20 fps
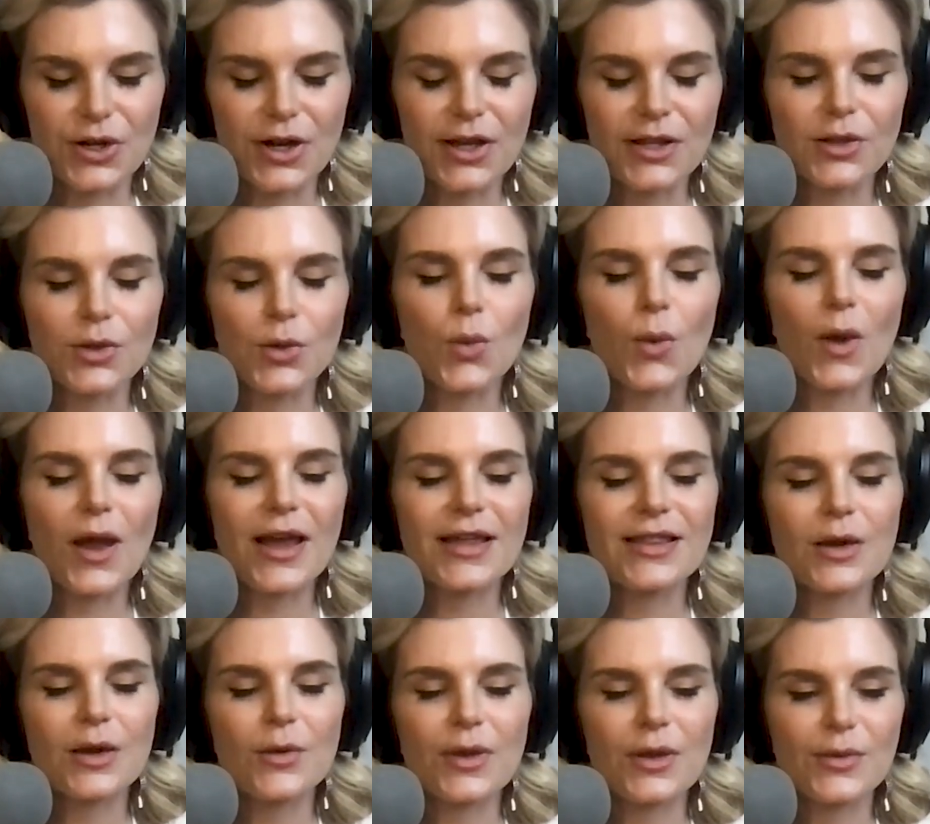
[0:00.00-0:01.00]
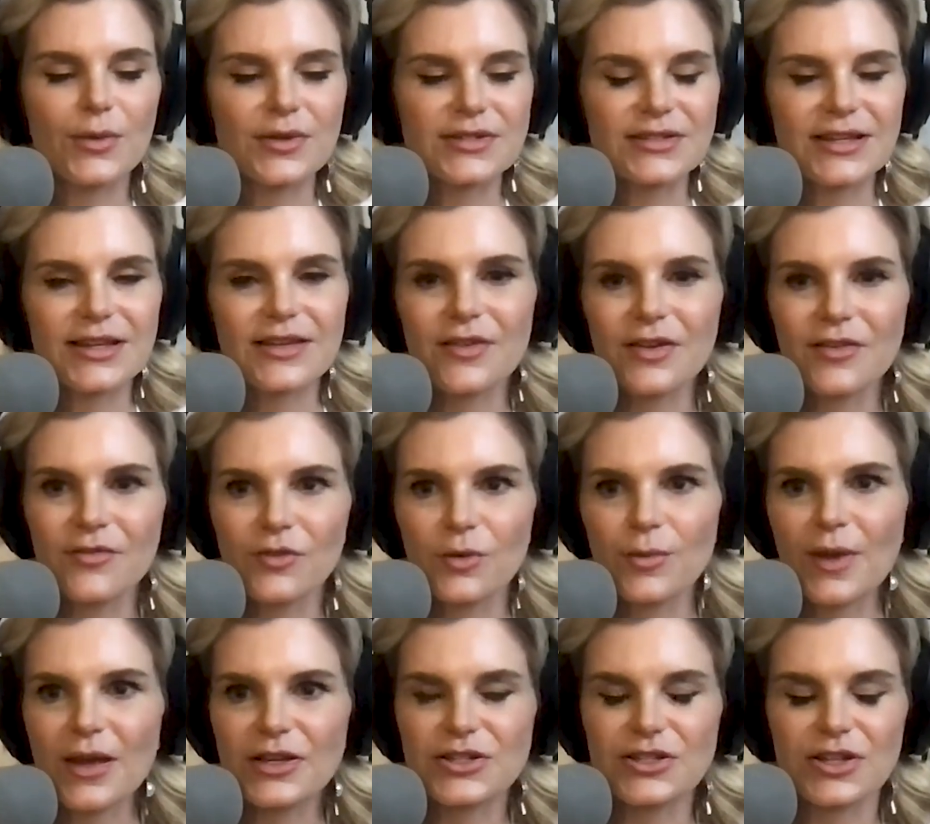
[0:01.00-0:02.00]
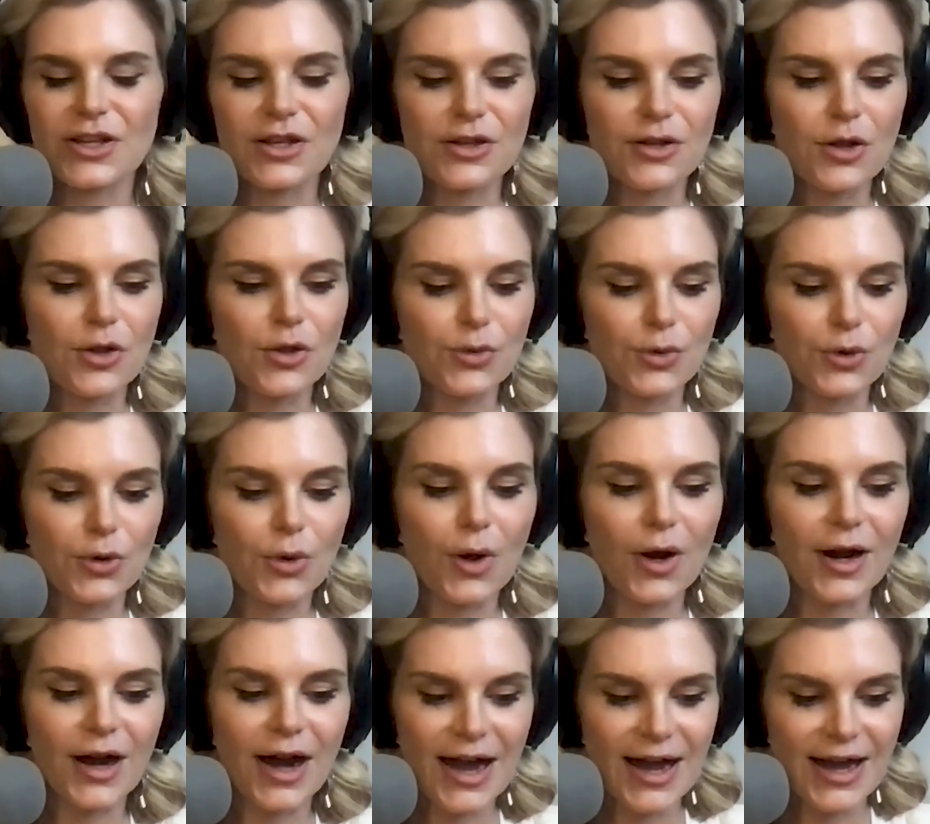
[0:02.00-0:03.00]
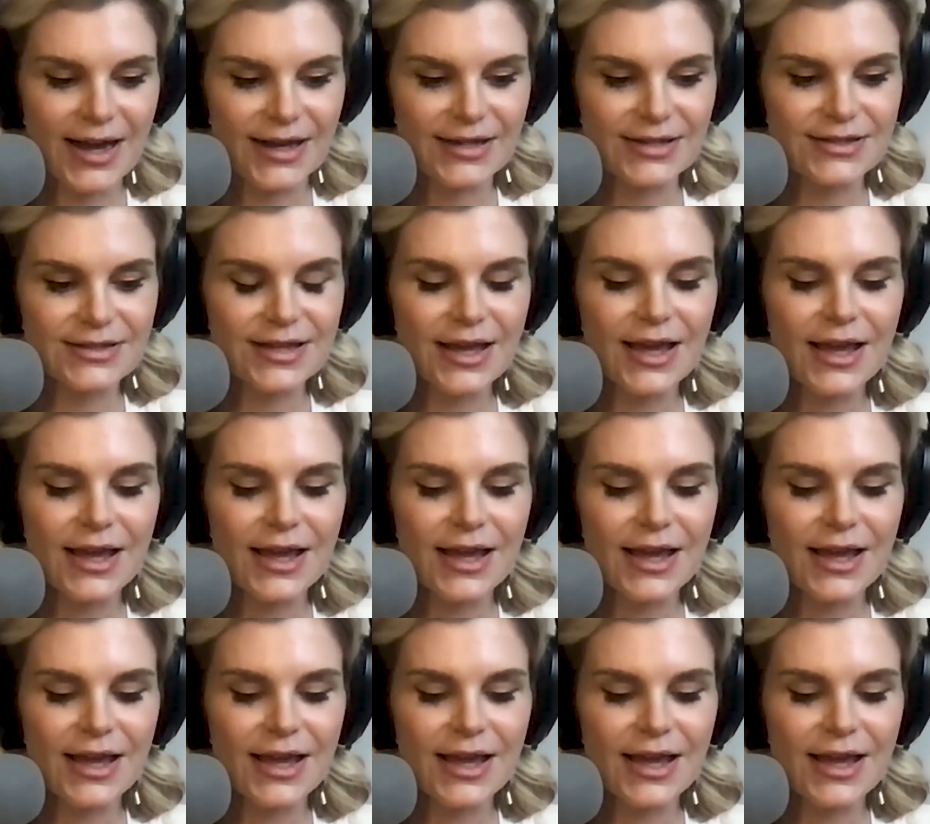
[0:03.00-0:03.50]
and the way that we receive information through our eyes